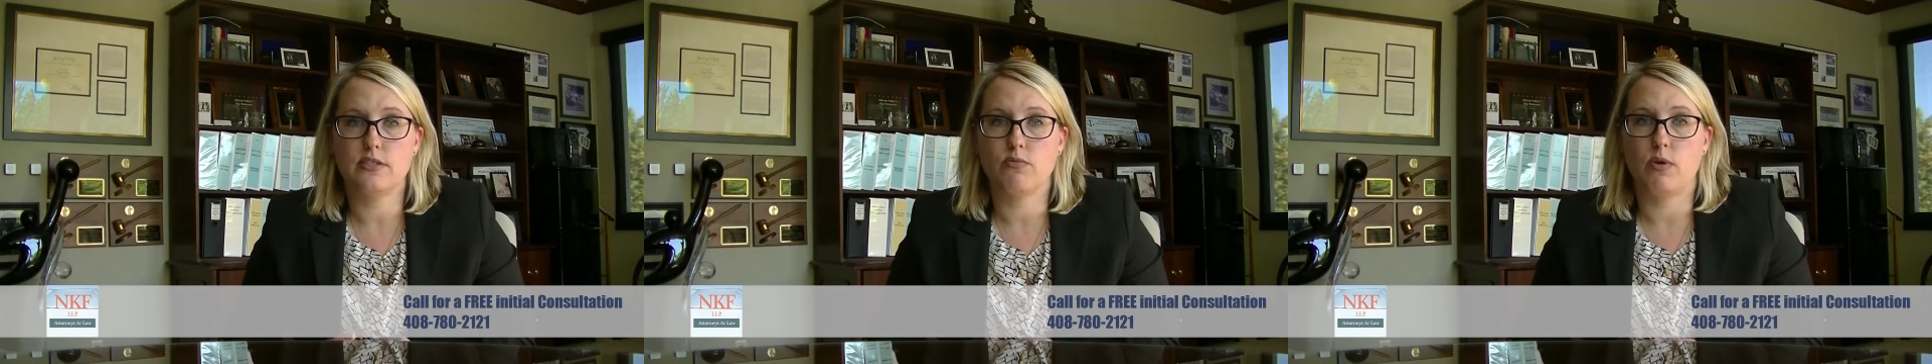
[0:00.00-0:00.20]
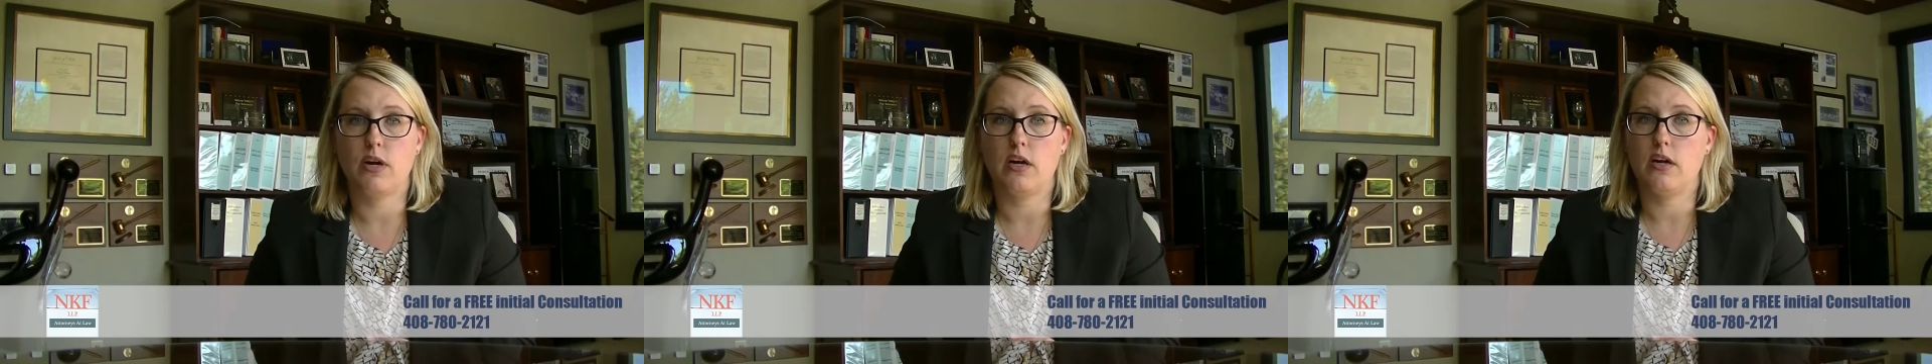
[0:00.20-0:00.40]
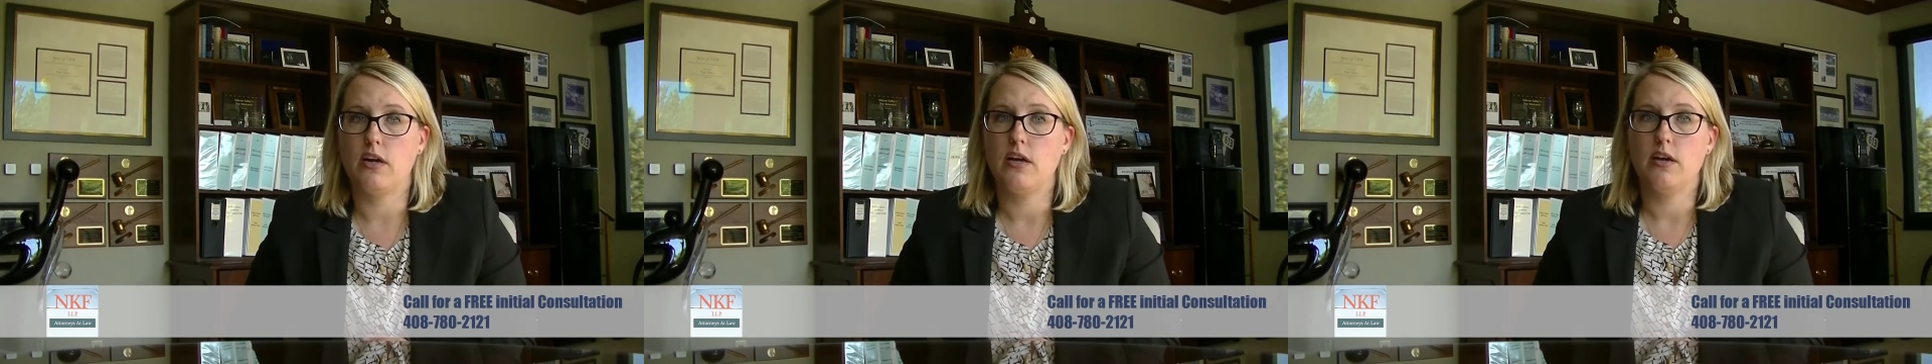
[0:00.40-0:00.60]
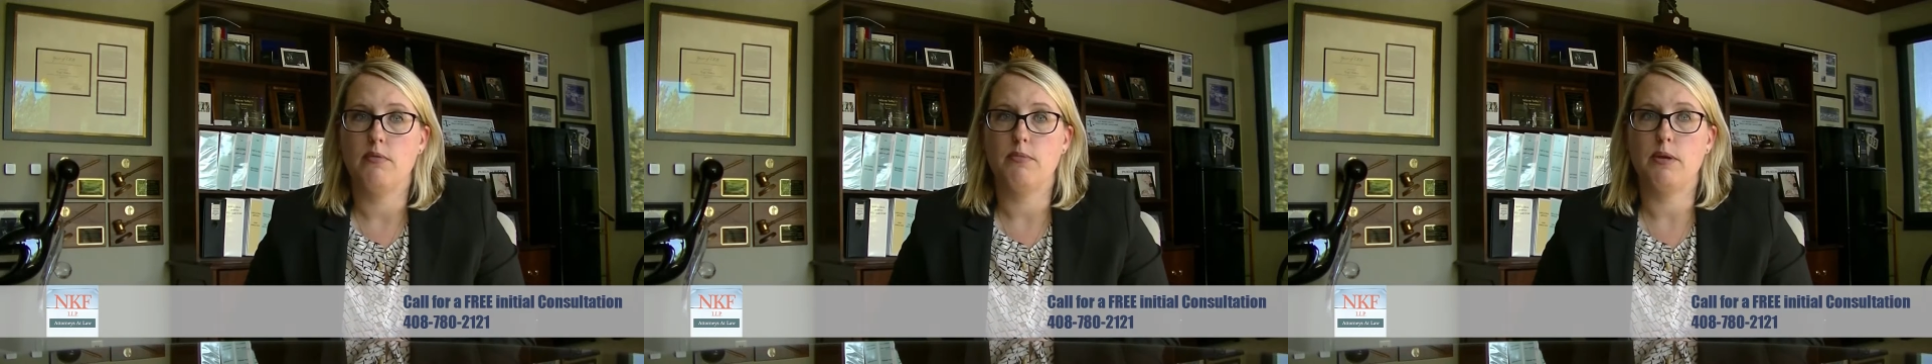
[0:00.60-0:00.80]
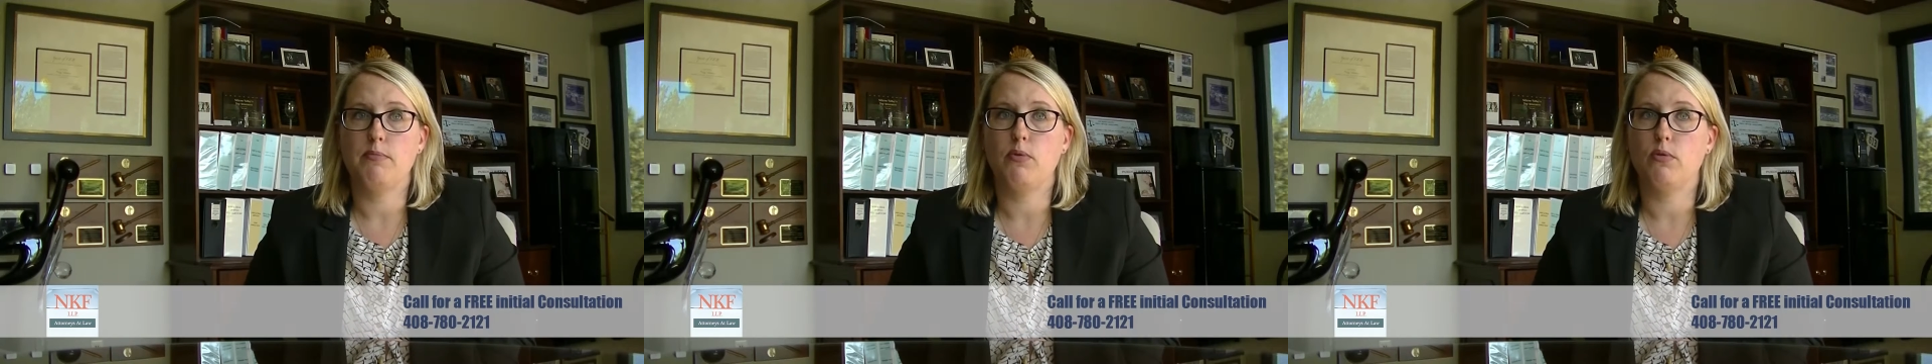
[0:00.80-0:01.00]
where
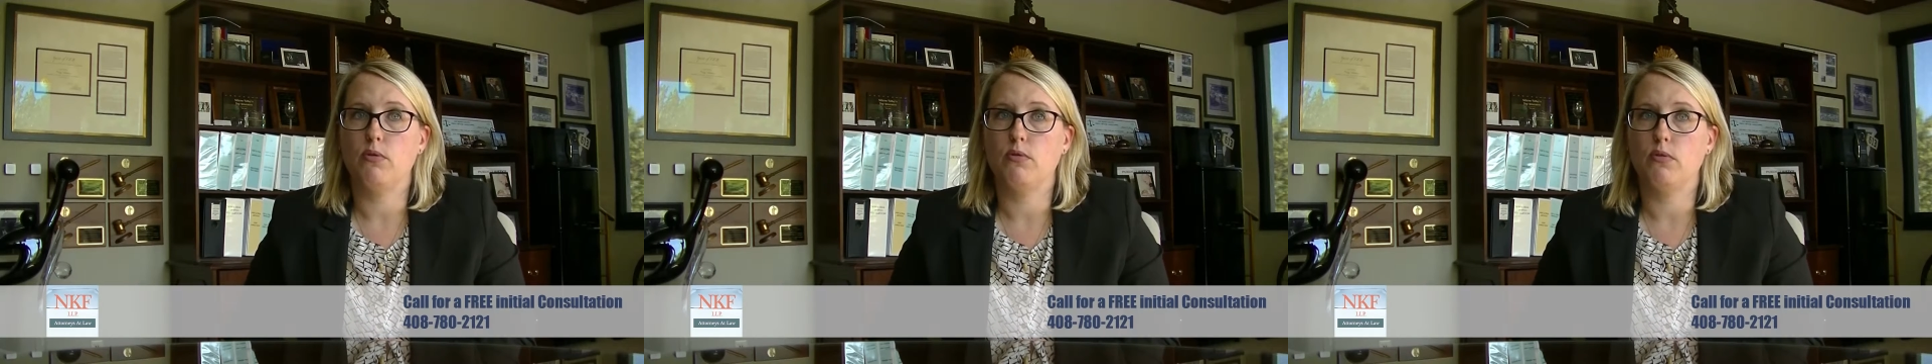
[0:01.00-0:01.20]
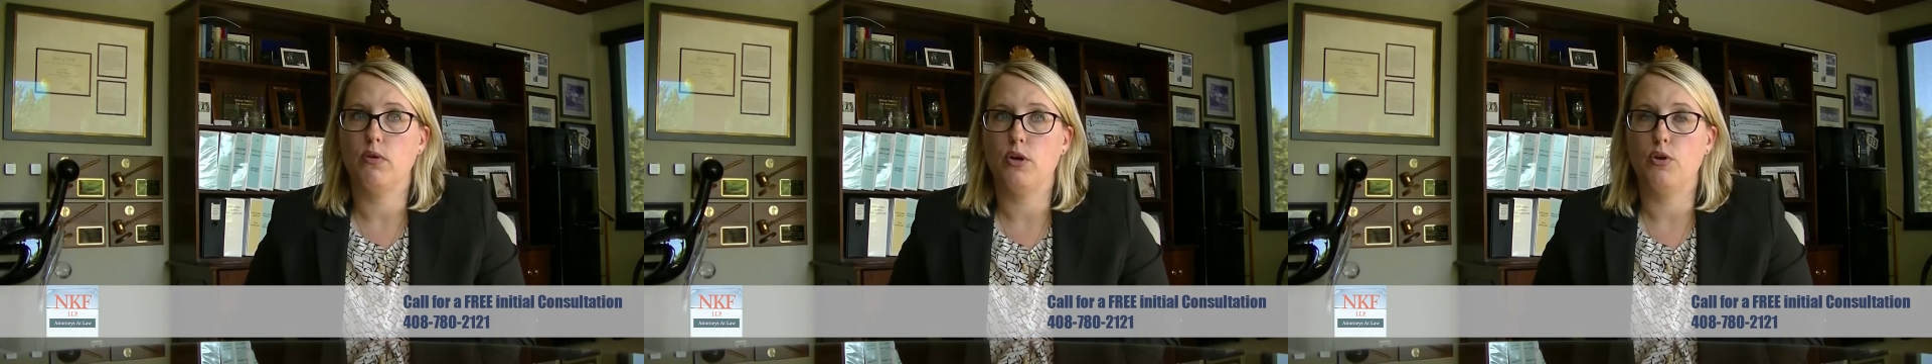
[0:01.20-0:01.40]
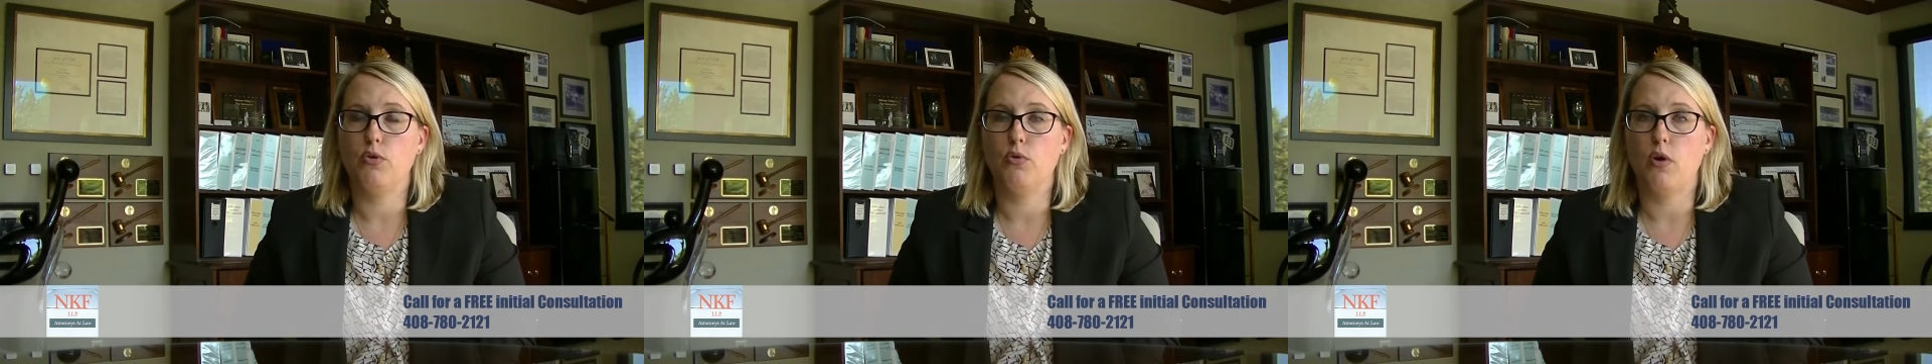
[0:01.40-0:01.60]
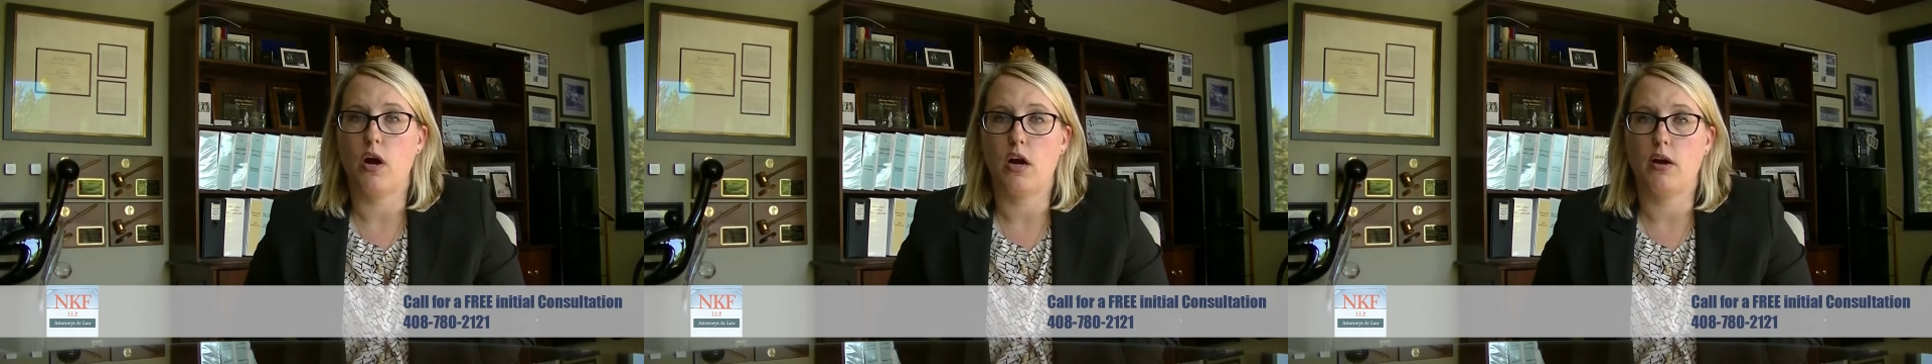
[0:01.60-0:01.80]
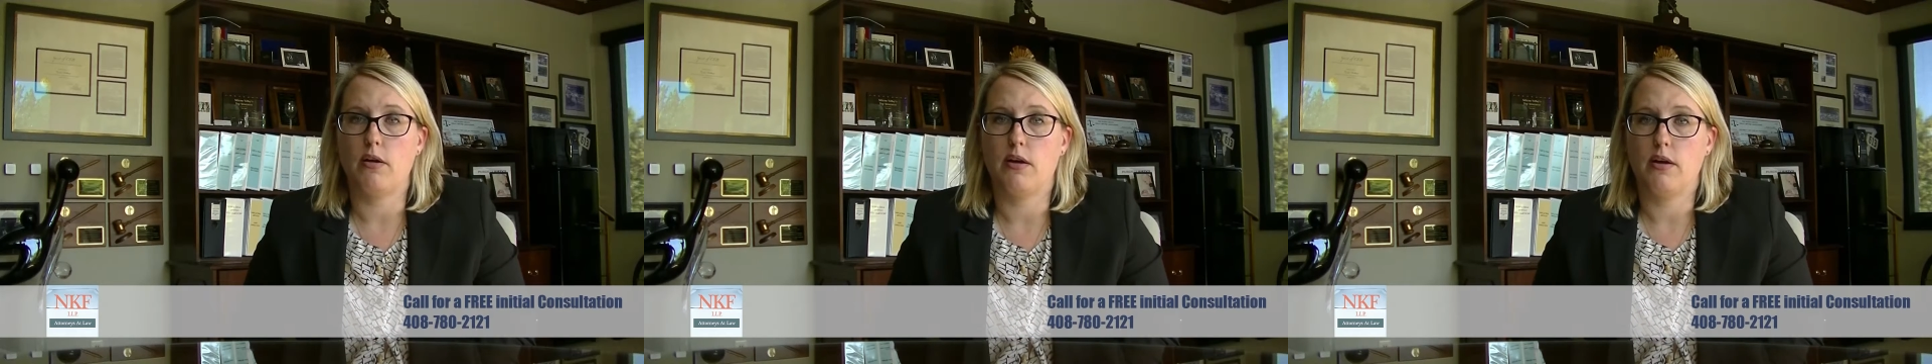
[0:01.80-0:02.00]
people who
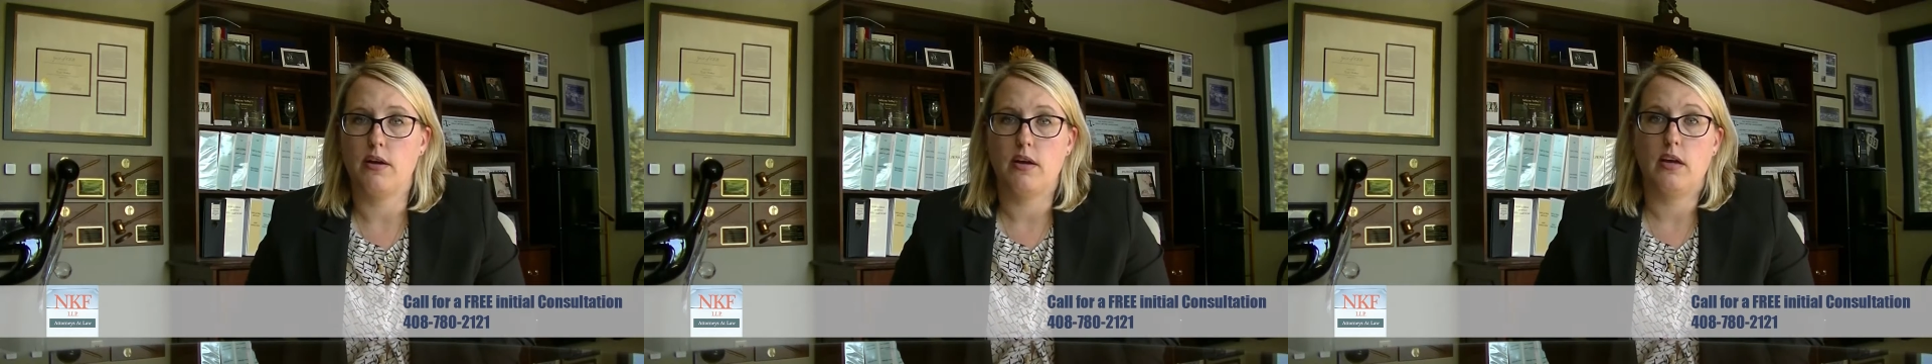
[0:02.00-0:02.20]
are